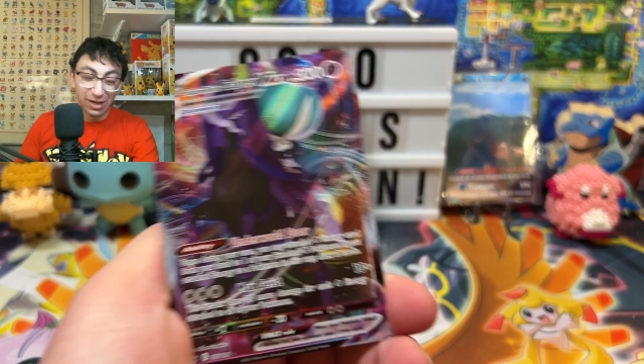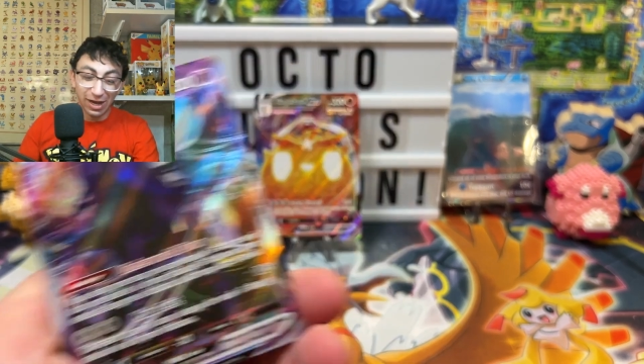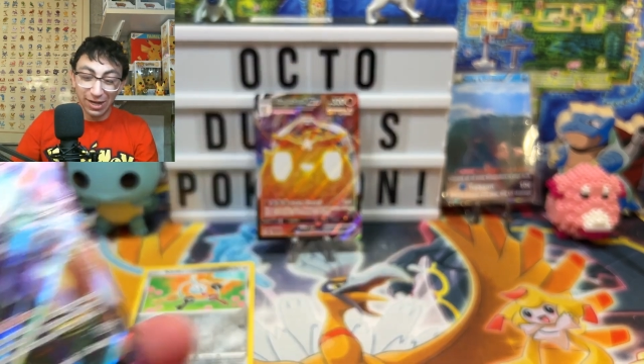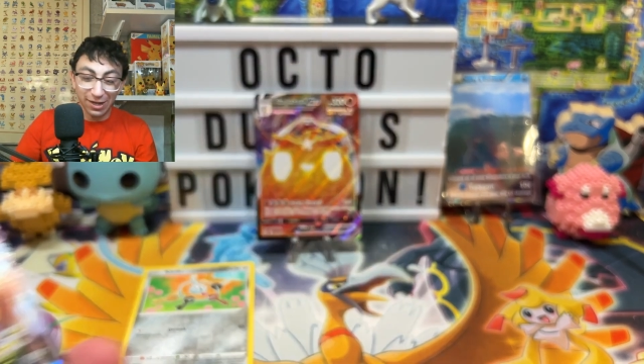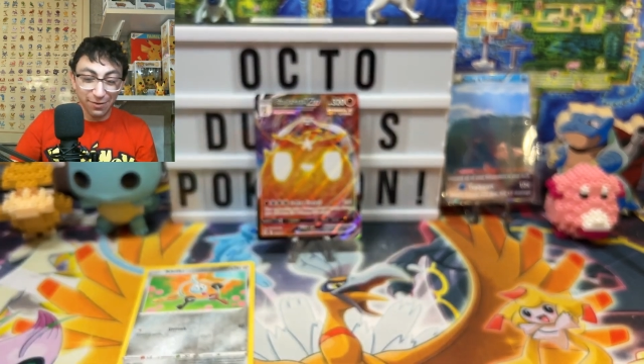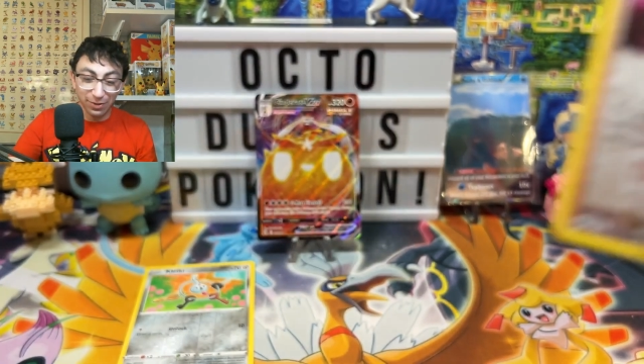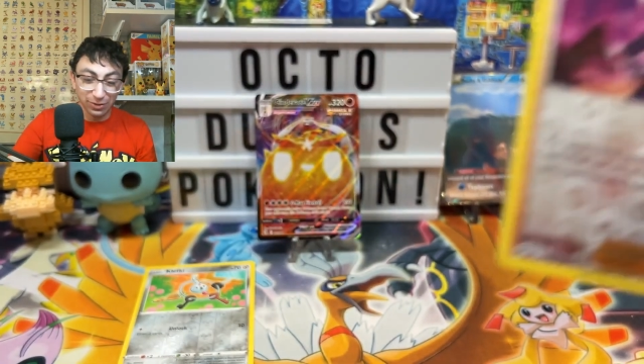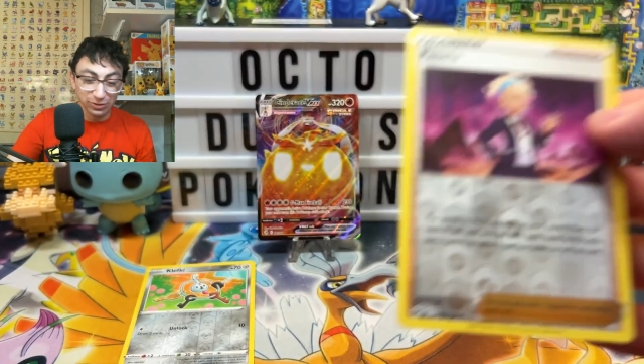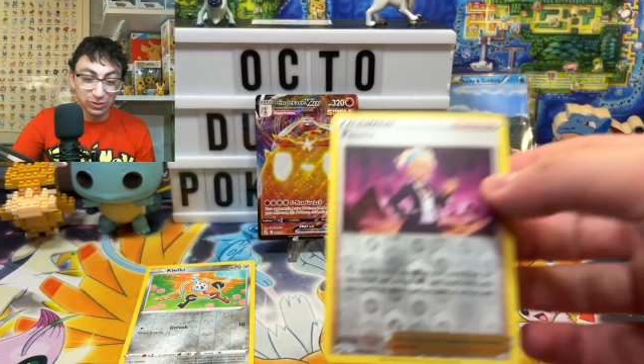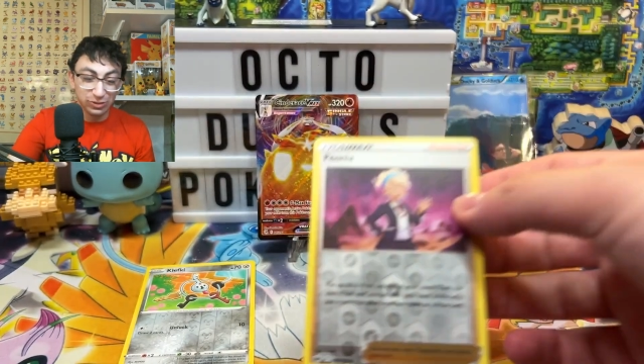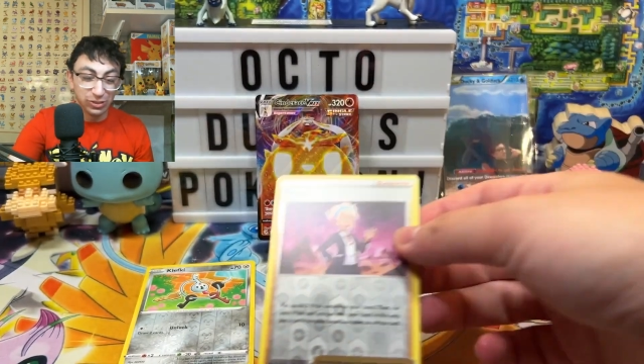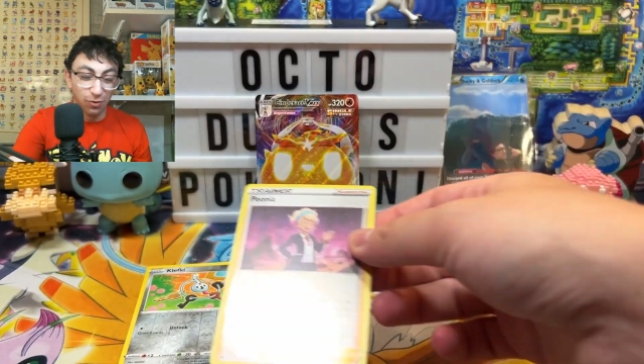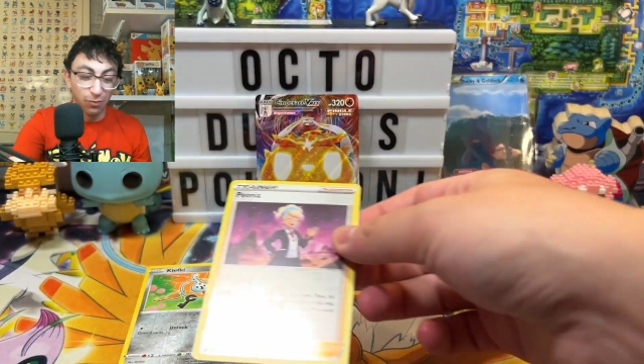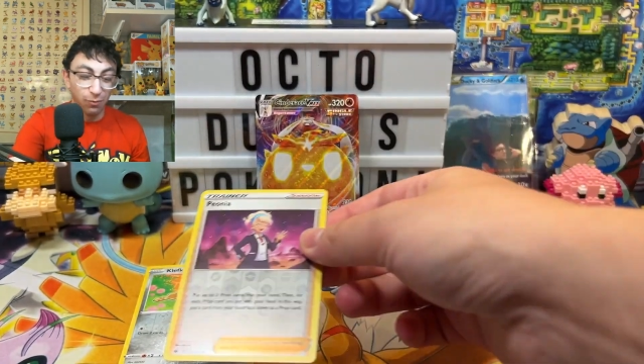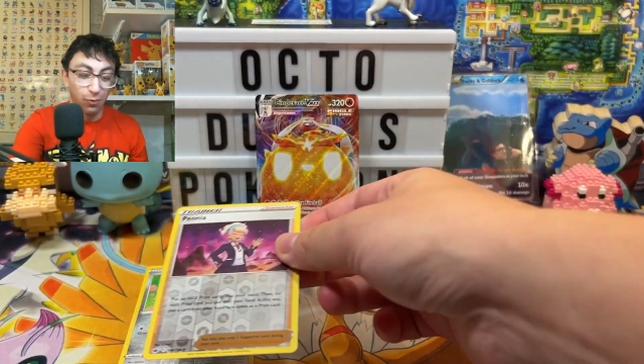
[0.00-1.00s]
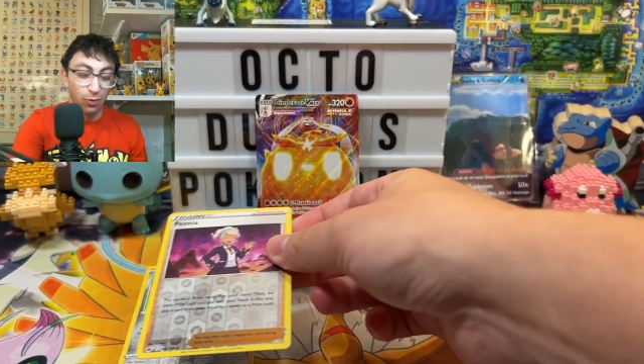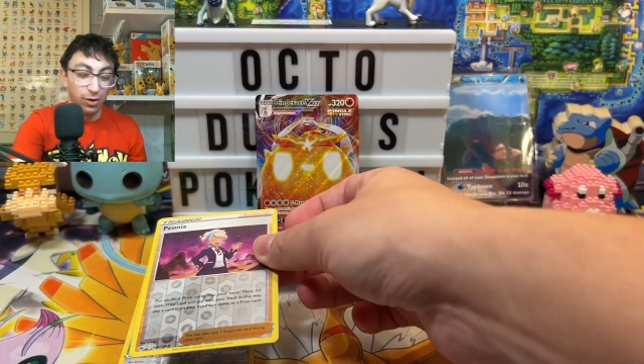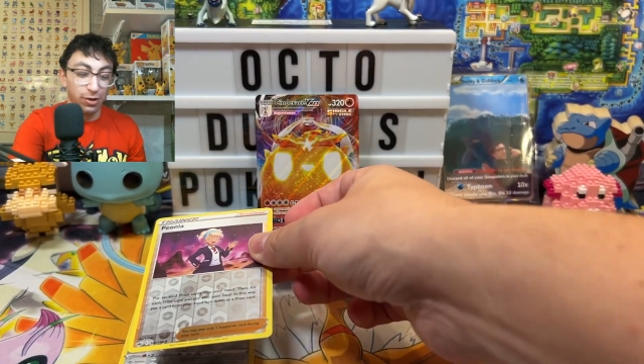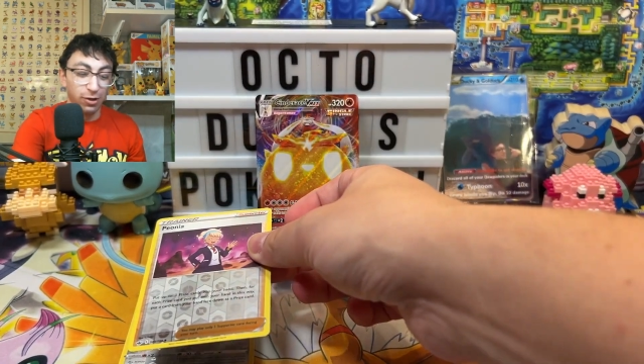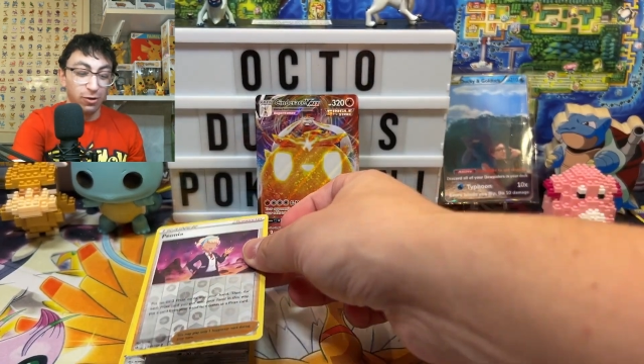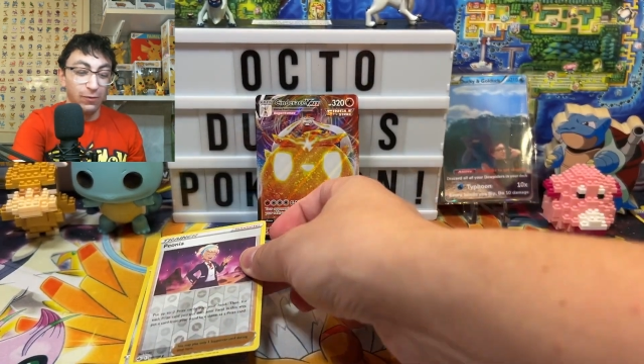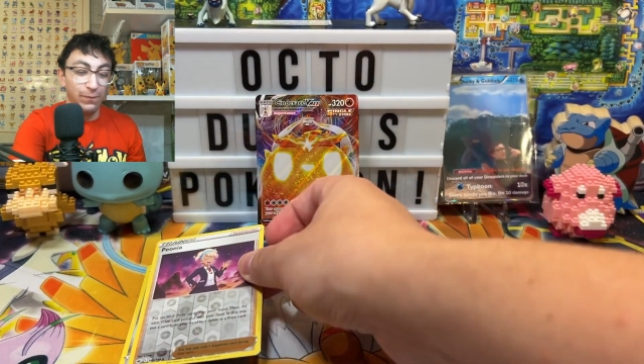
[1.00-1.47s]
I almost don't
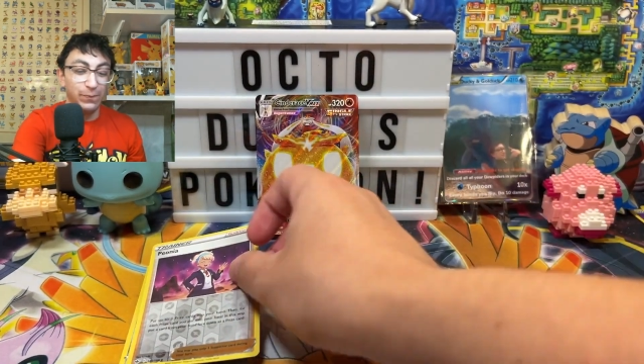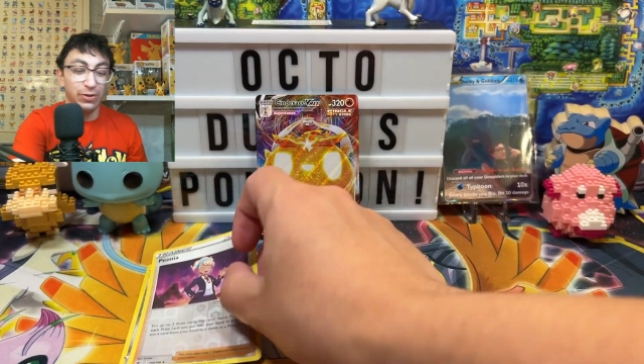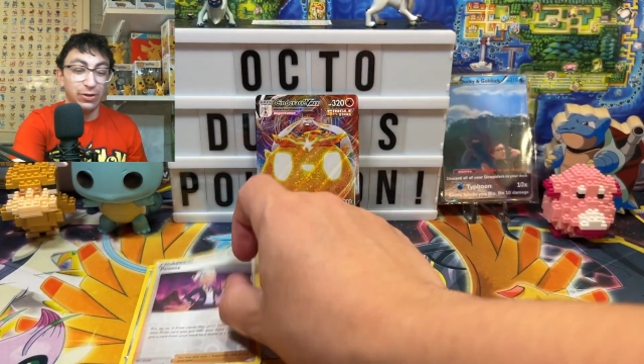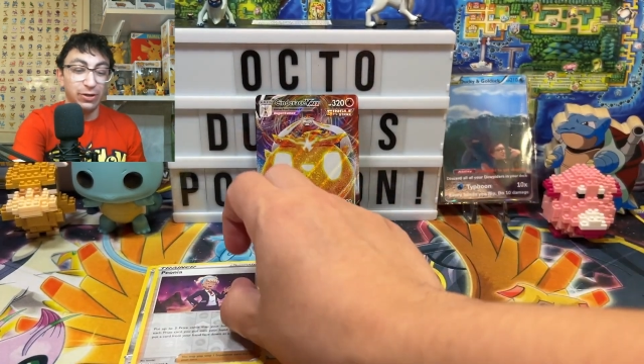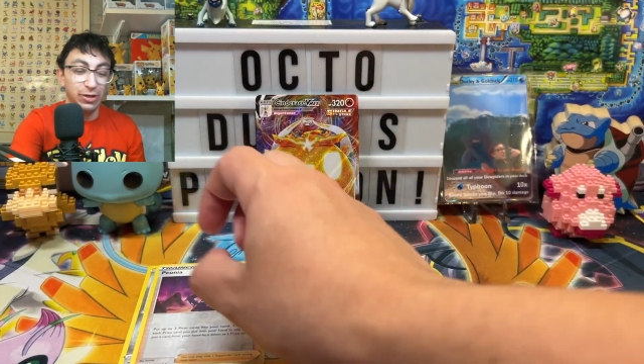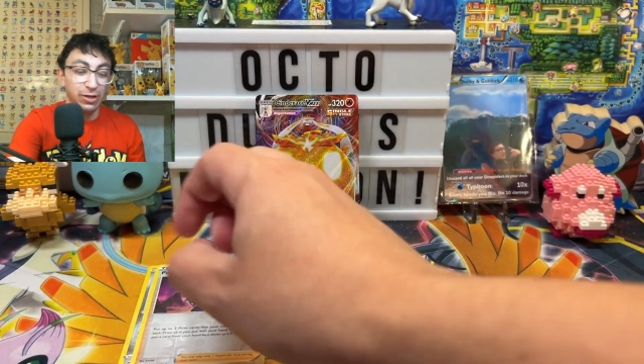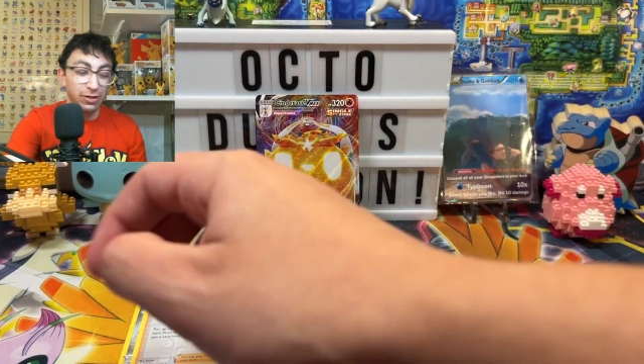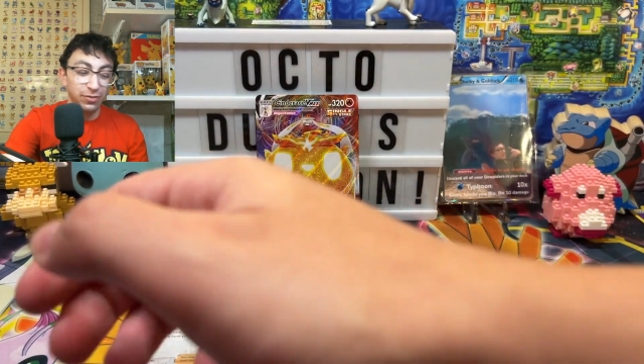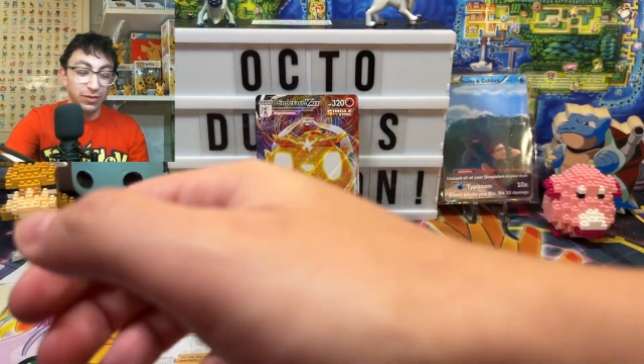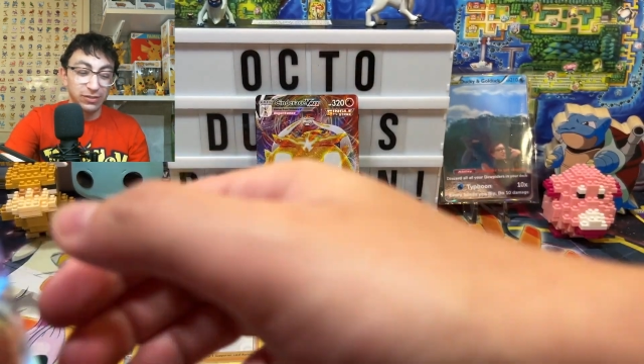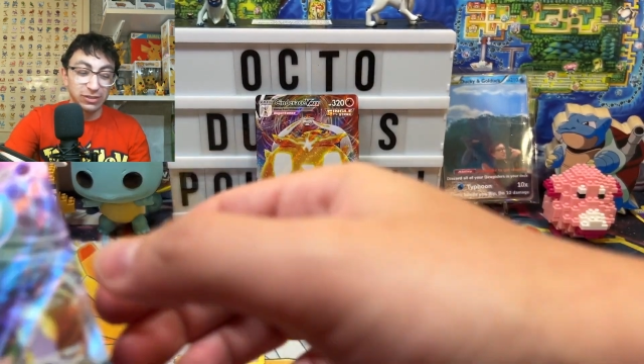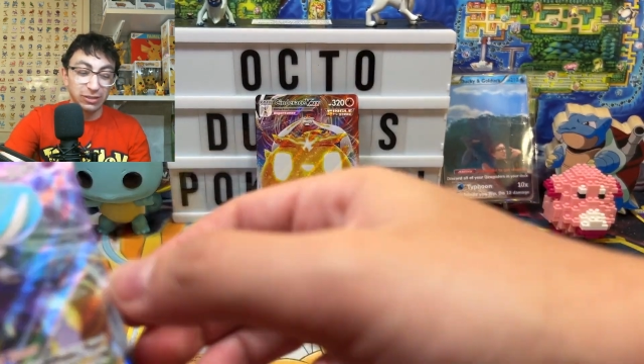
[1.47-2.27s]
want to open this